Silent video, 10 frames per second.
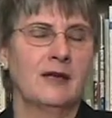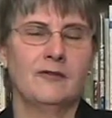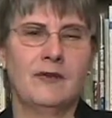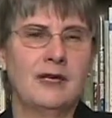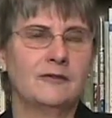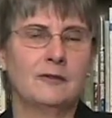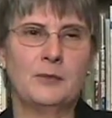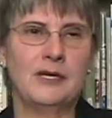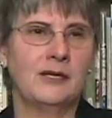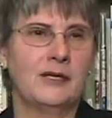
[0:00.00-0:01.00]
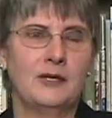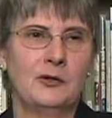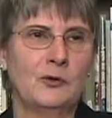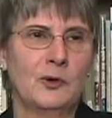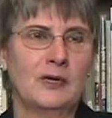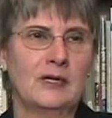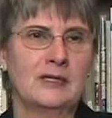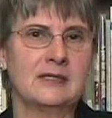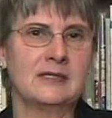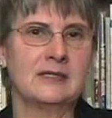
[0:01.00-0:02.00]
fateful meeting in New
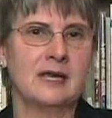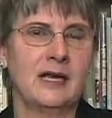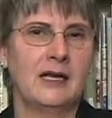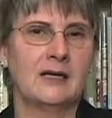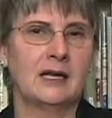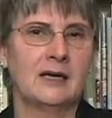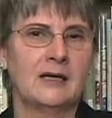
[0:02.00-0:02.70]
Orleans and saying,